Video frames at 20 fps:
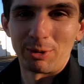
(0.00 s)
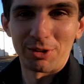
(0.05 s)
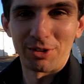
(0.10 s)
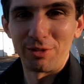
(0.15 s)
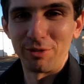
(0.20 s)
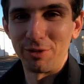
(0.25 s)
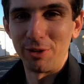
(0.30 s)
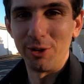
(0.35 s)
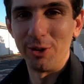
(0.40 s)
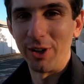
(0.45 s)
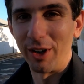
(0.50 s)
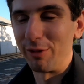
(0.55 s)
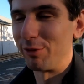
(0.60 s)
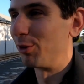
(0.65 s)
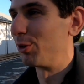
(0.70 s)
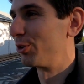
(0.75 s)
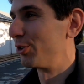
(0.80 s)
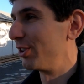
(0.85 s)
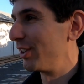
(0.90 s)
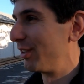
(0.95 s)
wasn't food,
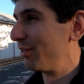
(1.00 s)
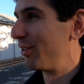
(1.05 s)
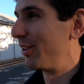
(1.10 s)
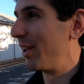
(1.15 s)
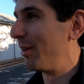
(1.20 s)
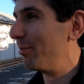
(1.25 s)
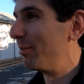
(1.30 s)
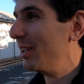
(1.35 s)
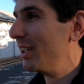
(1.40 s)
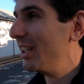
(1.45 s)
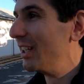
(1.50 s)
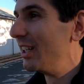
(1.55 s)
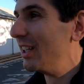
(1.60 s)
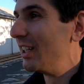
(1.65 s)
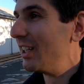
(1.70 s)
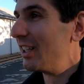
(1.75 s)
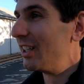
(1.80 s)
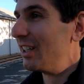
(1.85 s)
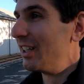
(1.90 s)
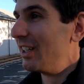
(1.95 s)
unfortunately, for them.
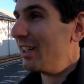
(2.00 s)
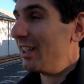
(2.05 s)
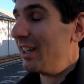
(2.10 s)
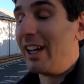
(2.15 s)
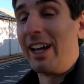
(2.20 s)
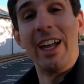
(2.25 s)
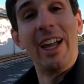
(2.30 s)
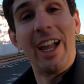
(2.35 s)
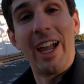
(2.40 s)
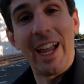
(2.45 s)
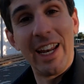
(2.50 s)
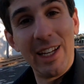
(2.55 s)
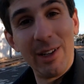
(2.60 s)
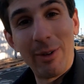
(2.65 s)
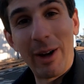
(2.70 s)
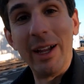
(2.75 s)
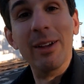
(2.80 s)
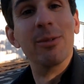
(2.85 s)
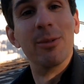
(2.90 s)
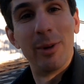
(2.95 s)

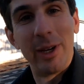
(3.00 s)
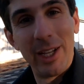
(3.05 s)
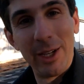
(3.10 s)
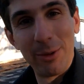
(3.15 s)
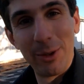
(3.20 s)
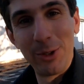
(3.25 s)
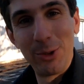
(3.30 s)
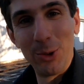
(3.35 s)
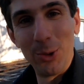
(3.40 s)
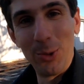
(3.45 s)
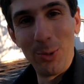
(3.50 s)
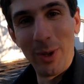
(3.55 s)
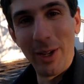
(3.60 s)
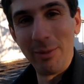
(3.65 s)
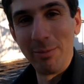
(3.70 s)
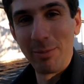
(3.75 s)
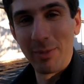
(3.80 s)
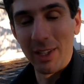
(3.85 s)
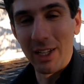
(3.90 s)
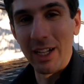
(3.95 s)
Anyway, we're here in
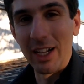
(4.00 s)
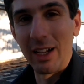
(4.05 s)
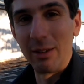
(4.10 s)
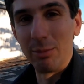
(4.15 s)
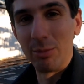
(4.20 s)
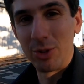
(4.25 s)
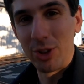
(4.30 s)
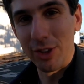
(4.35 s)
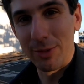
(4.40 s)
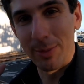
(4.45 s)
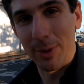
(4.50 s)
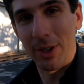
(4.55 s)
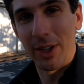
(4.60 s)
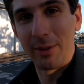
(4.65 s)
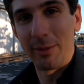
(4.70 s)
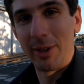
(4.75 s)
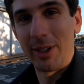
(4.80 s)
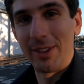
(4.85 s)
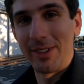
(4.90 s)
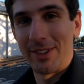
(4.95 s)
Goolwa. Just
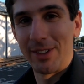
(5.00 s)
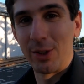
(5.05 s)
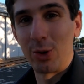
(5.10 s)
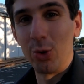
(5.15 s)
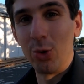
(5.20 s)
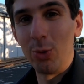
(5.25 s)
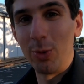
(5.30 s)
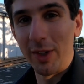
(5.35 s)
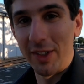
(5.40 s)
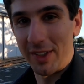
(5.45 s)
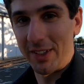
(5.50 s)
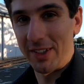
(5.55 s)
behind me is the Goolwa